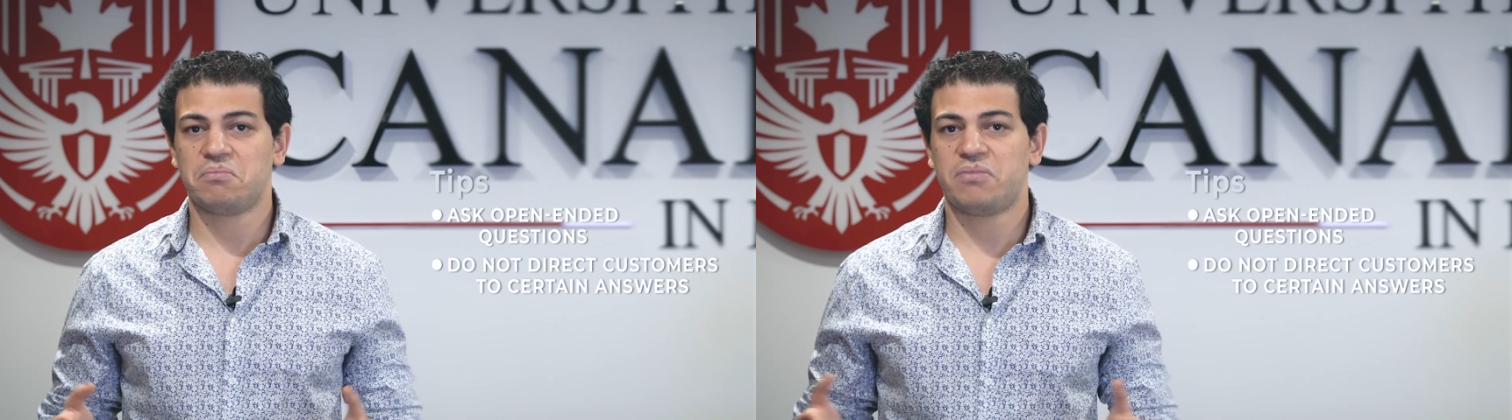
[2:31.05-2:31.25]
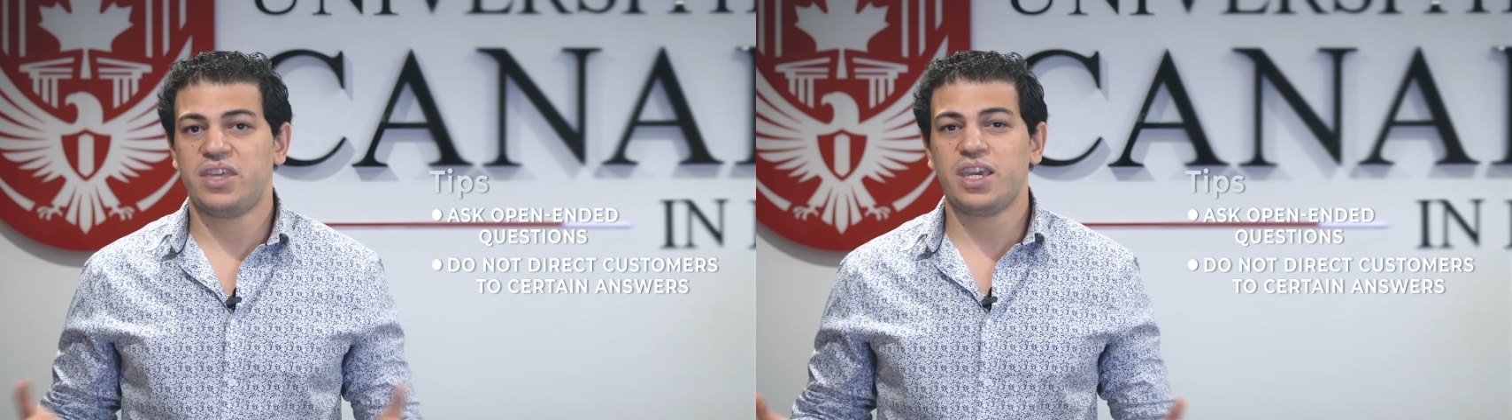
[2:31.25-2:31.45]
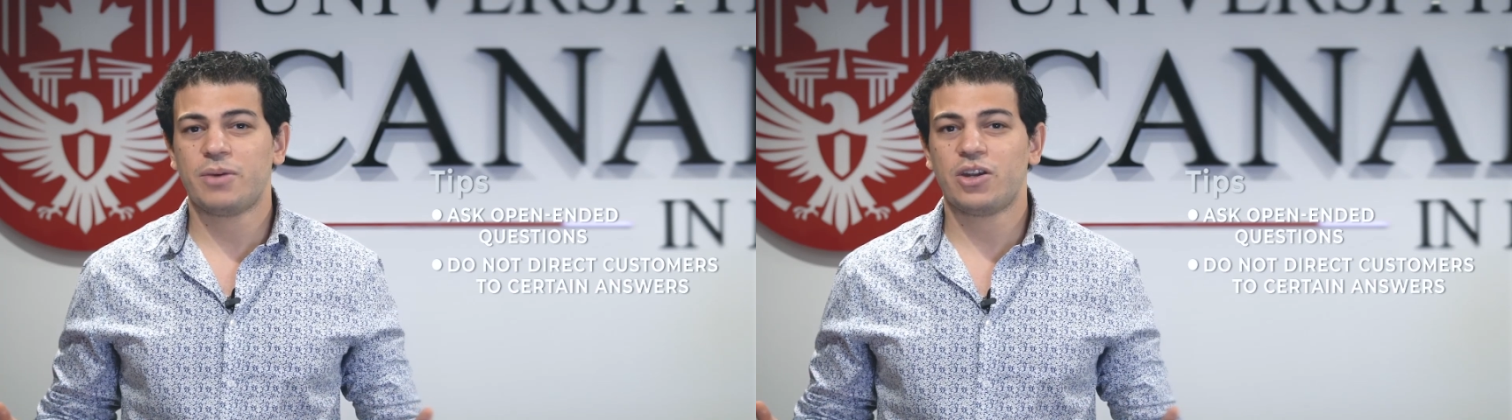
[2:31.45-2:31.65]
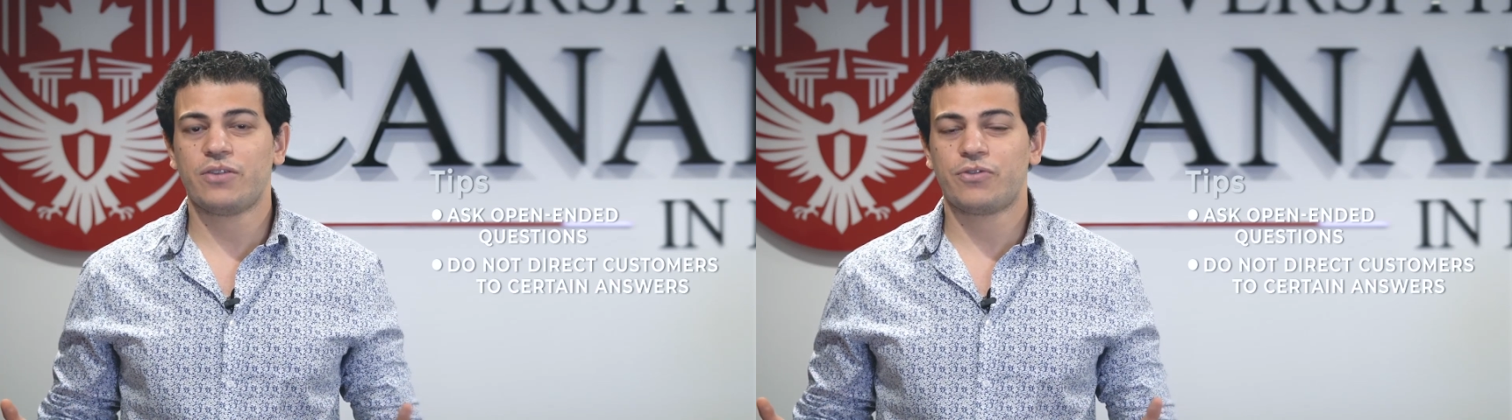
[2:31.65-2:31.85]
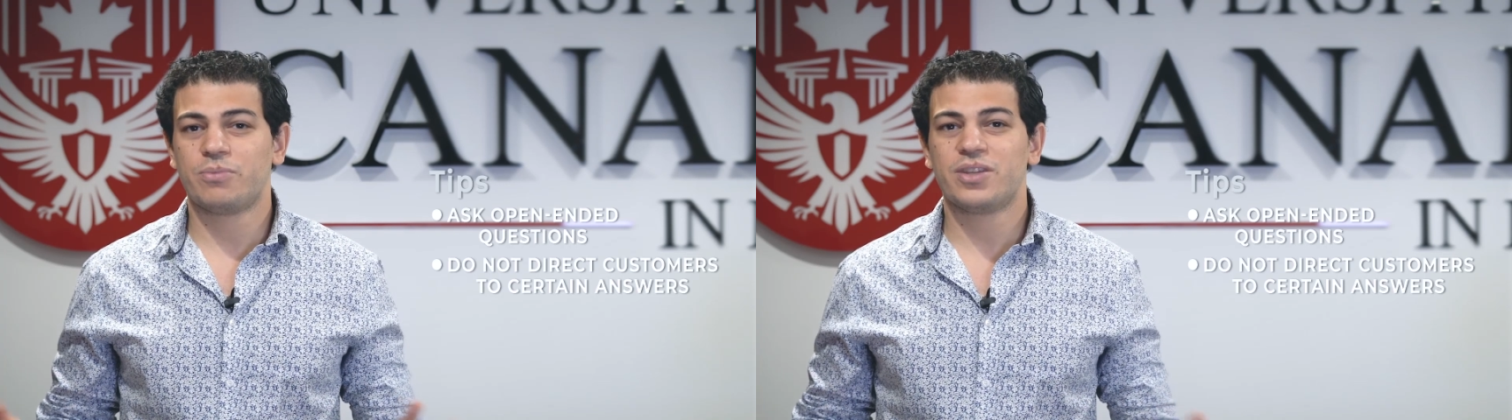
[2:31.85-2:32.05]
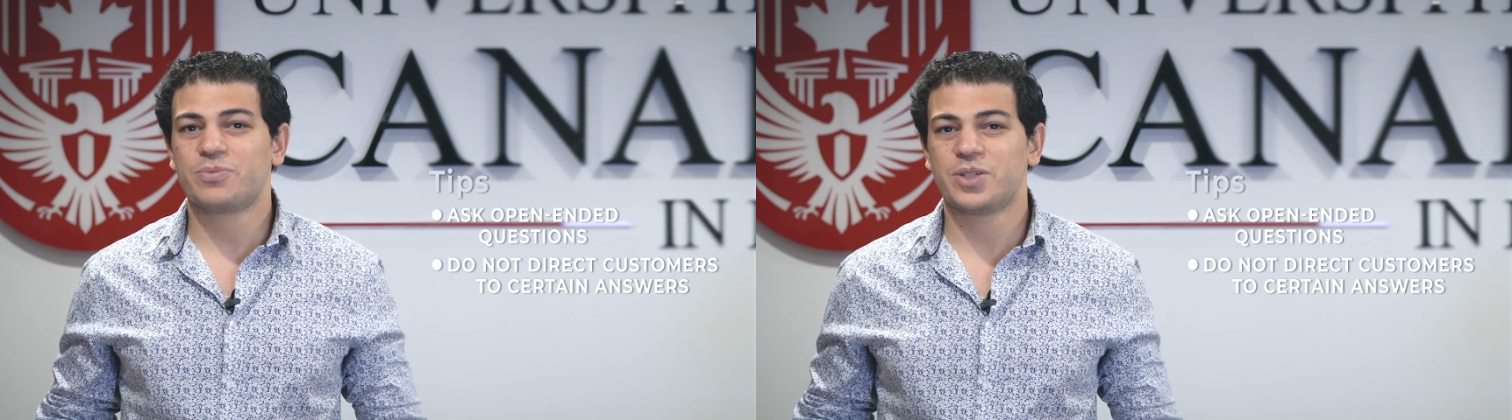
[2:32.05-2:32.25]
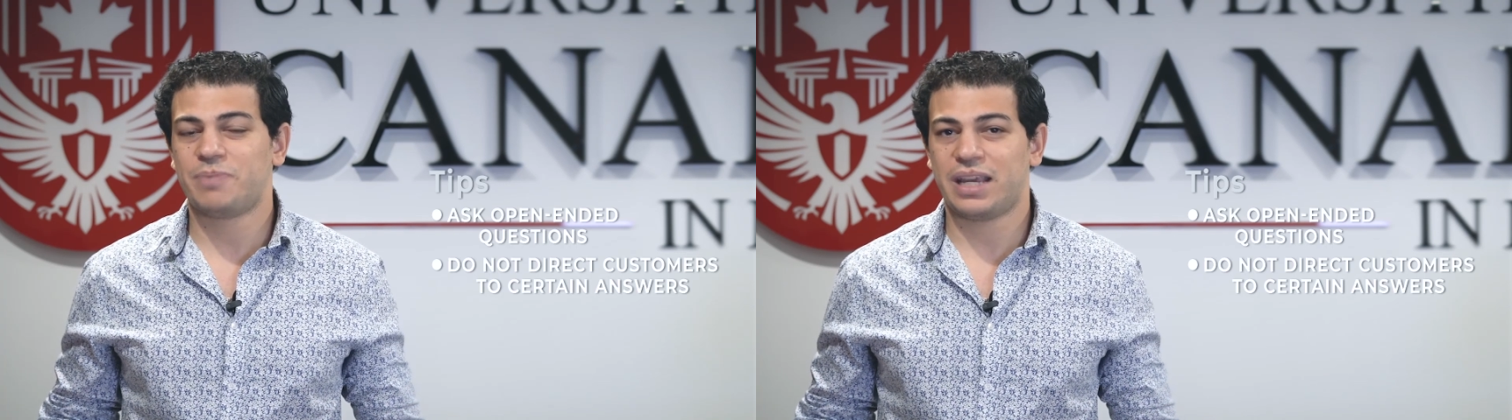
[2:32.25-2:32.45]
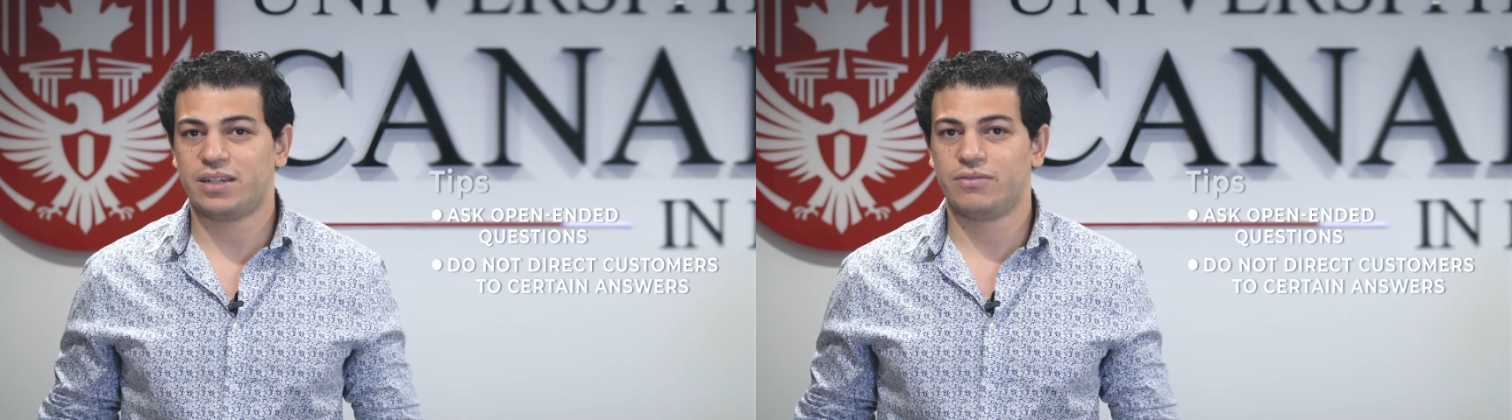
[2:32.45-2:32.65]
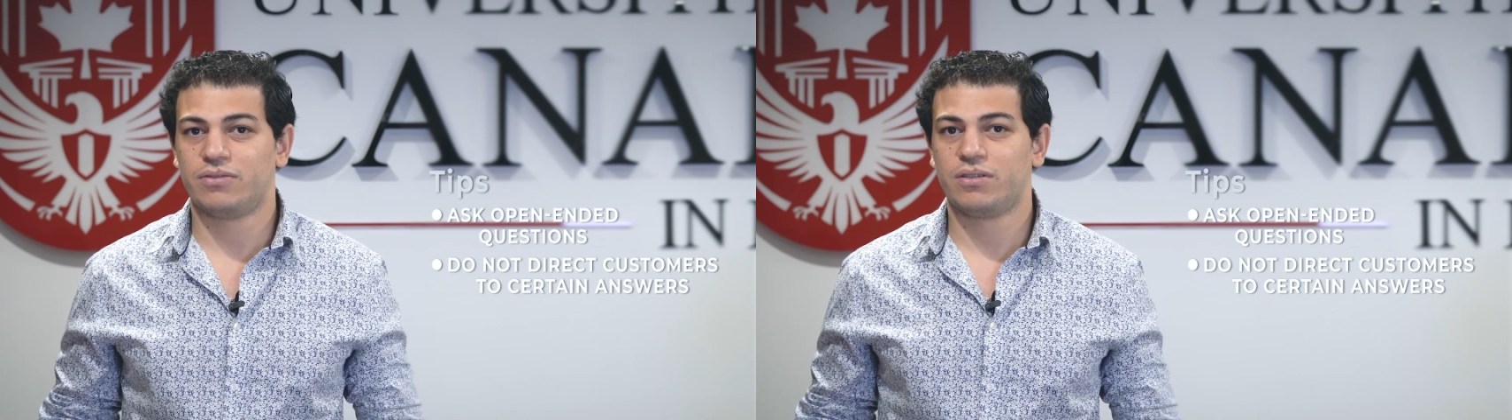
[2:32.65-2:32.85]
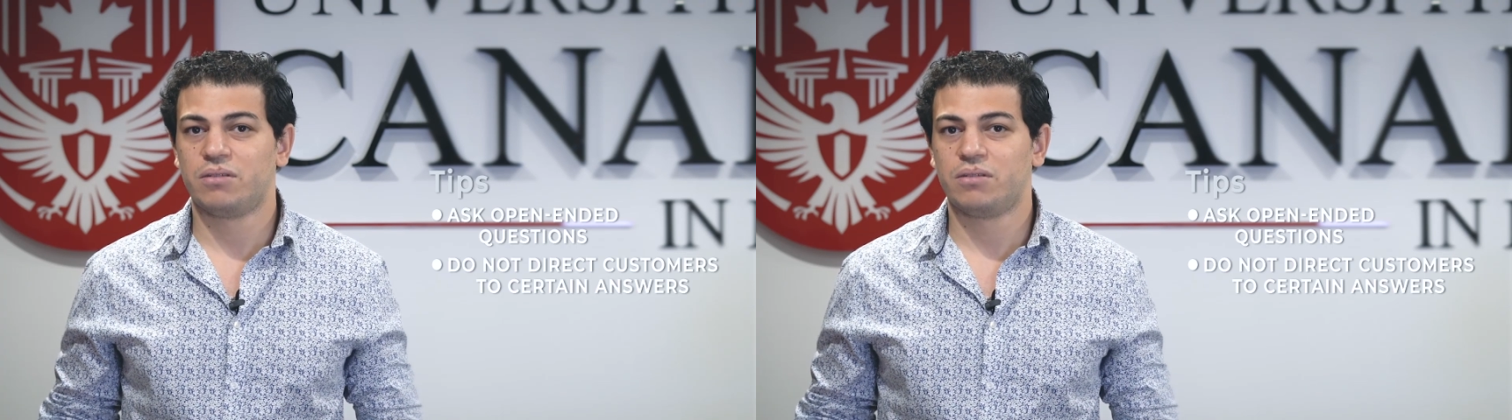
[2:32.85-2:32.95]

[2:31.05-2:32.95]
think about it from this perspective.